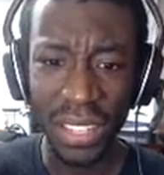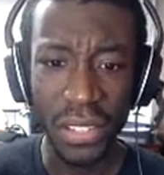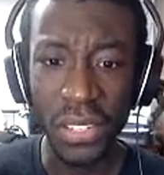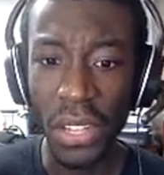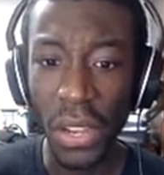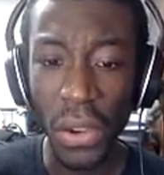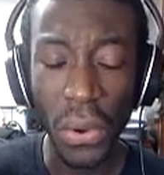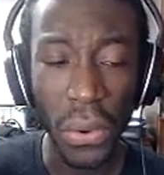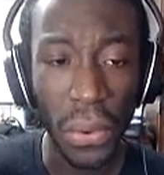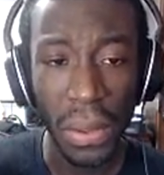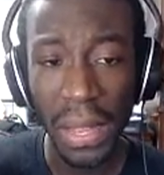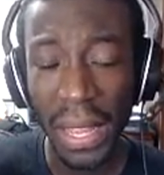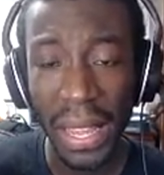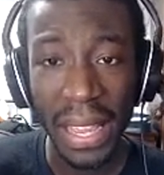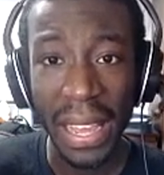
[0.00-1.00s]
So
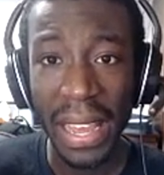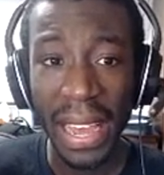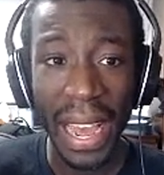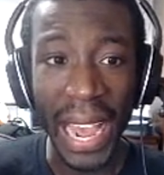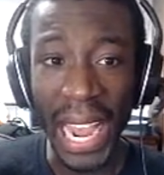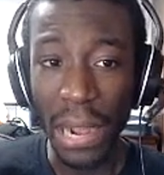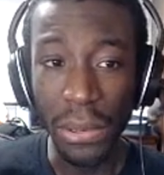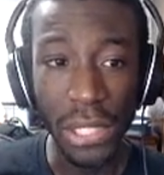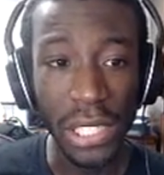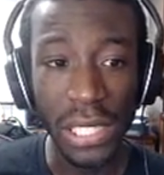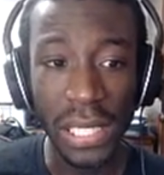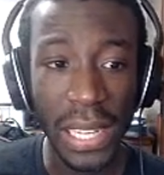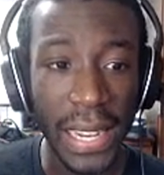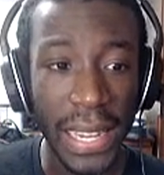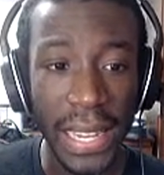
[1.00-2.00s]
I was
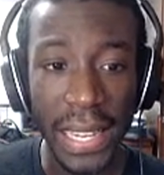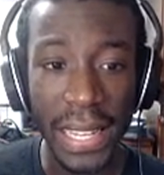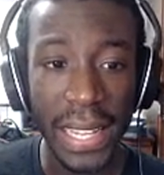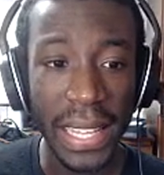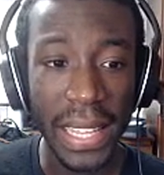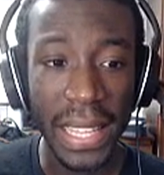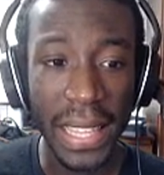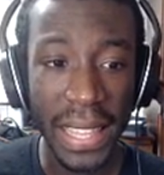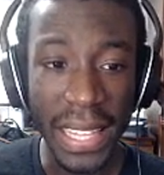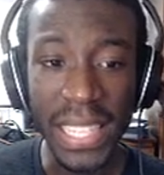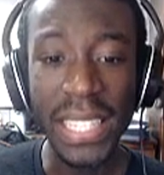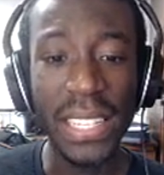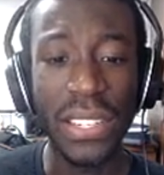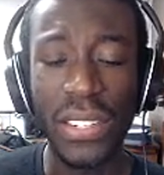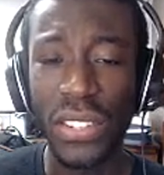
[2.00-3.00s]
just like,
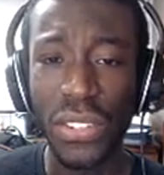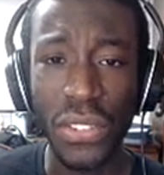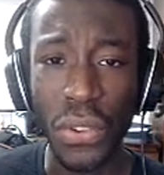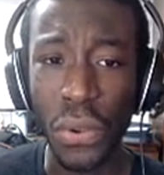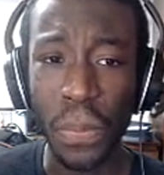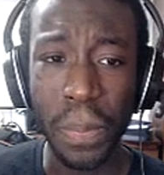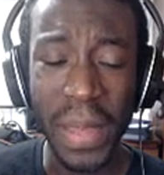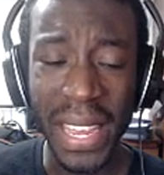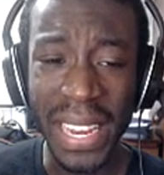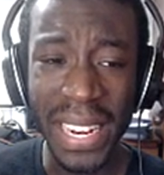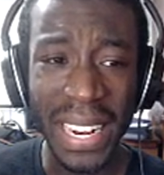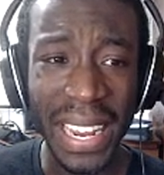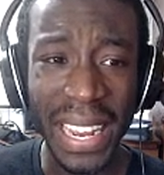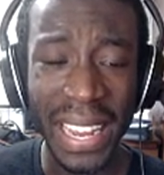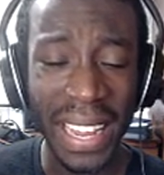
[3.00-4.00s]
this is stupid.
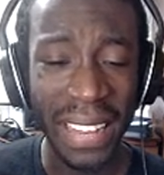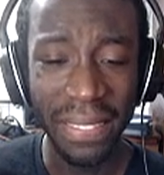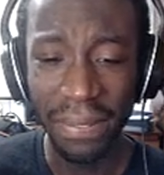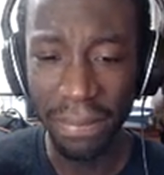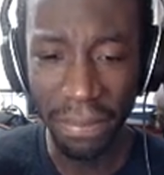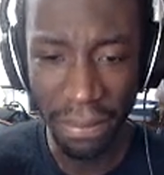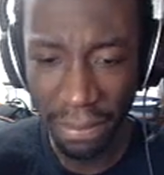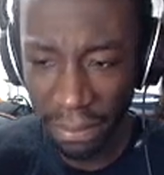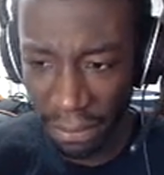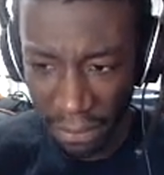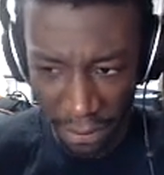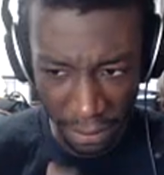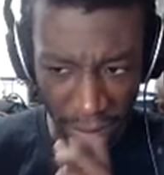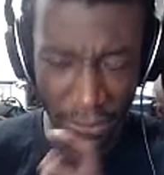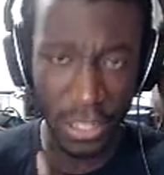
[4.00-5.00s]

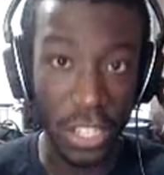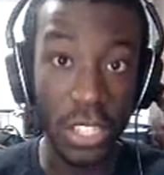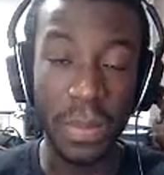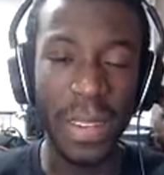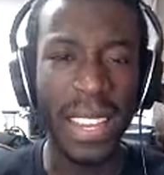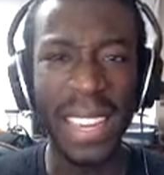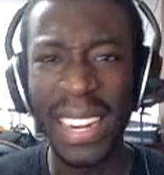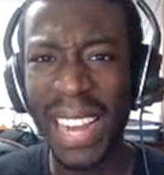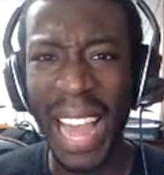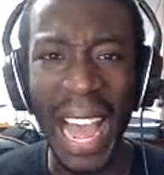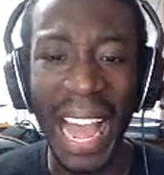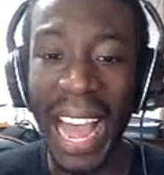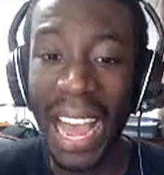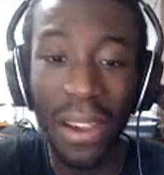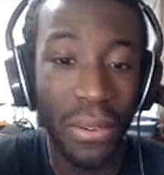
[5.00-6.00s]
Excuse me. And
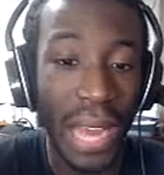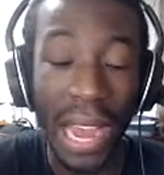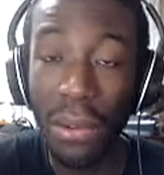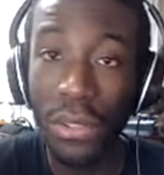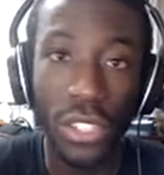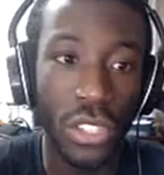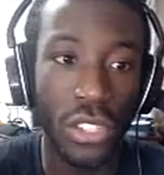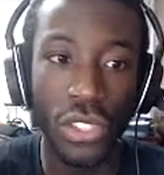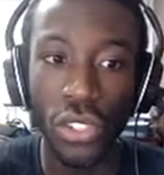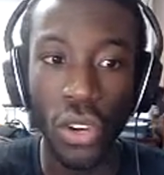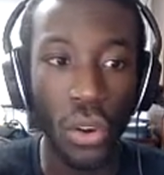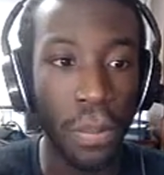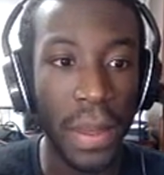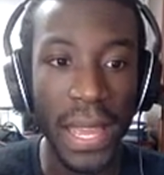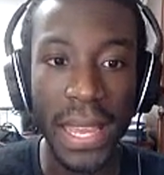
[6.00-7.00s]
I was just
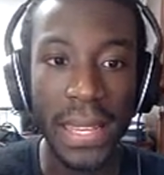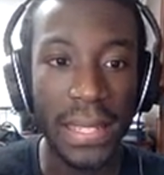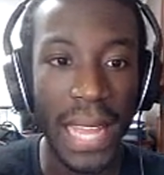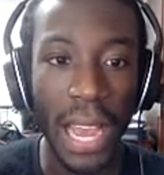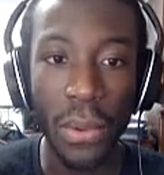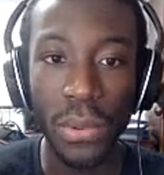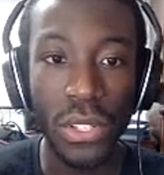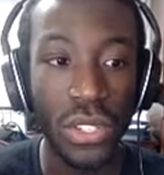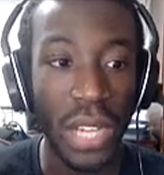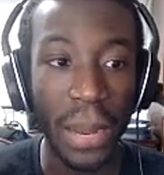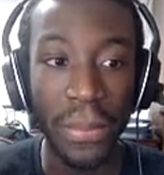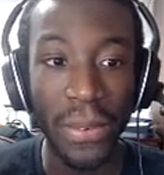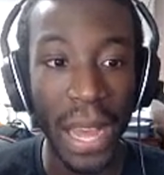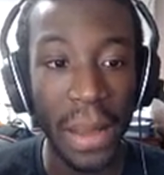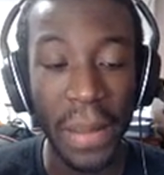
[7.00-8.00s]
so pissed. I was
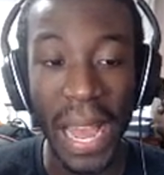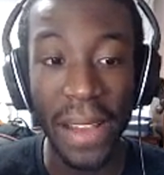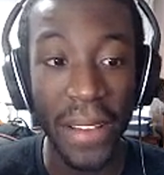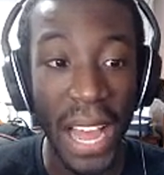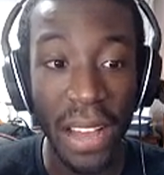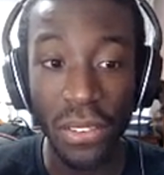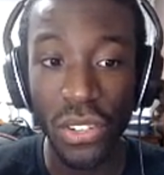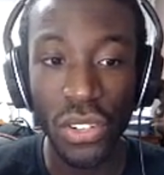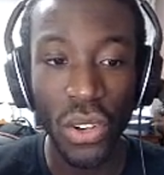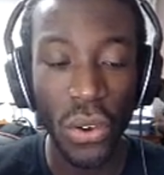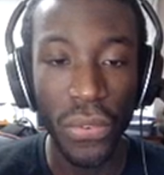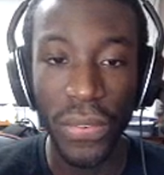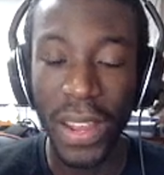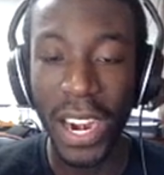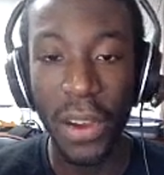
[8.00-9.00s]
so
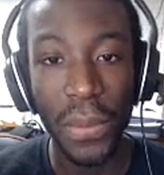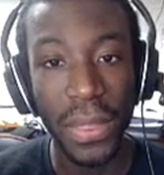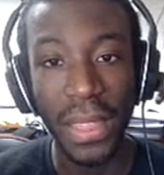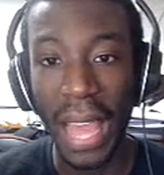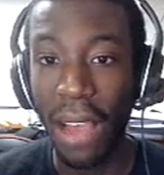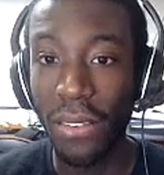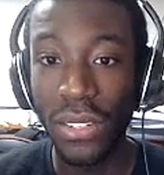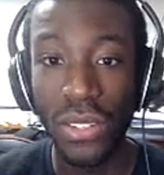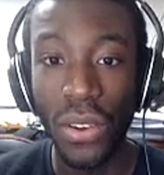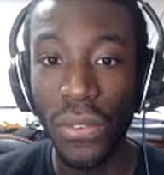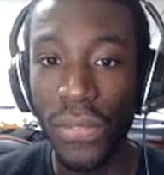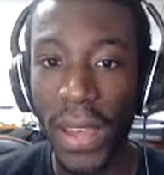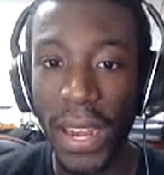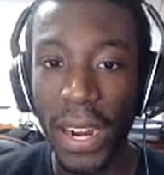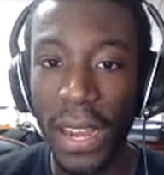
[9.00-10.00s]
fed up with it. I was so
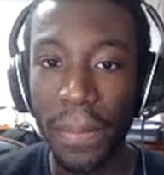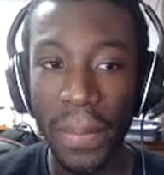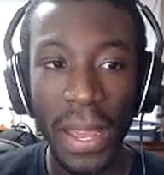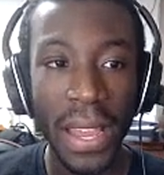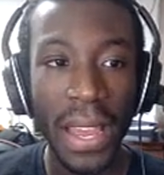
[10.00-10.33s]
fed up.